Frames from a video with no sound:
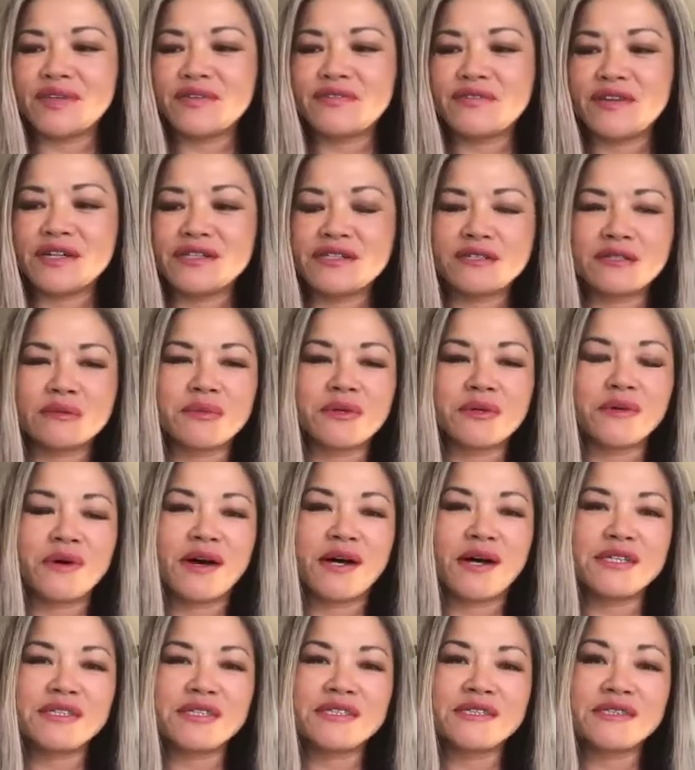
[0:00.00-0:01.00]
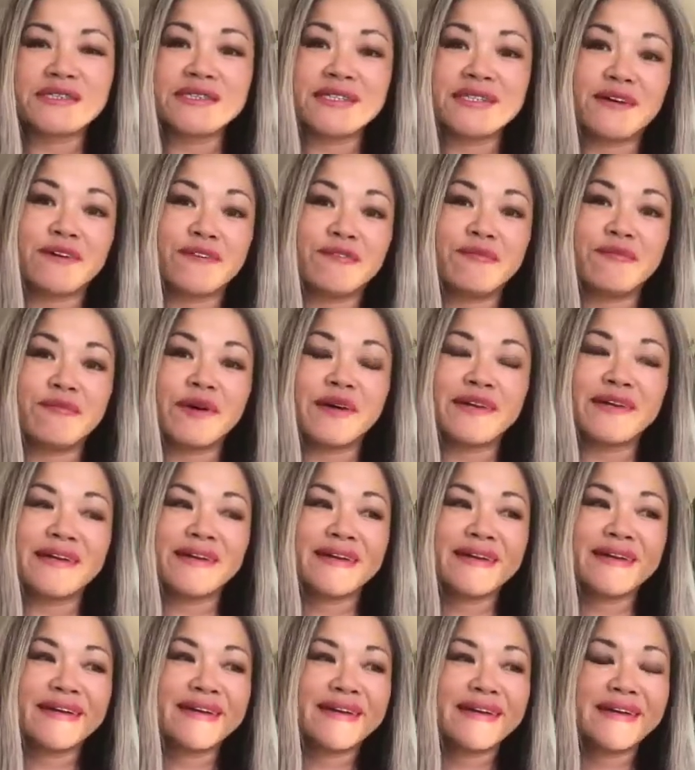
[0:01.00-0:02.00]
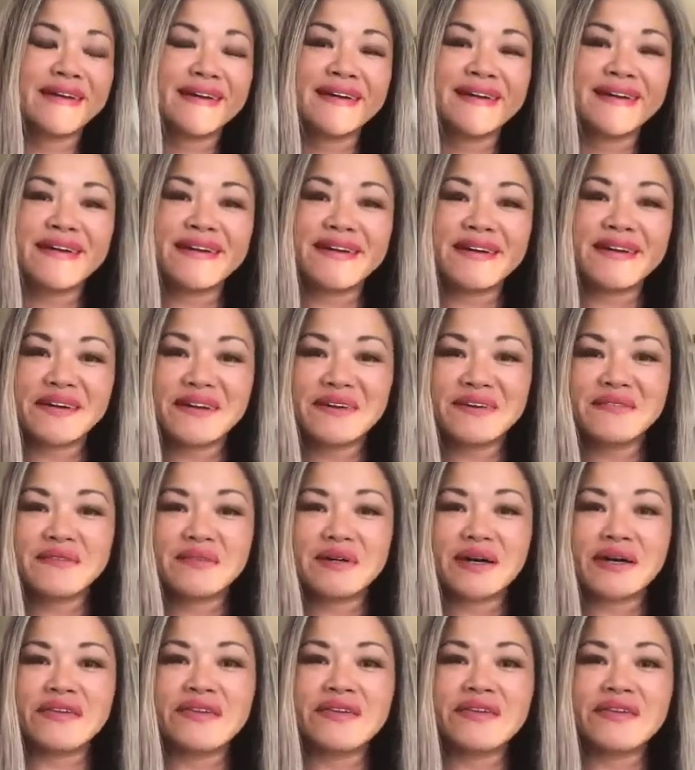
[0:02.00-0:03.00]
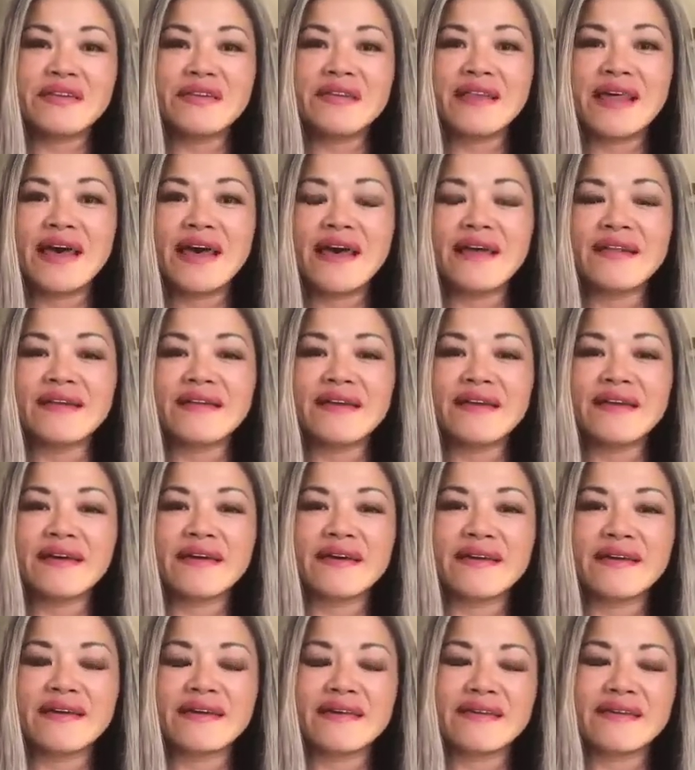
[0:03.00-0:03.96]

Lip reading: vegetable wash and stuff. But other than that, like,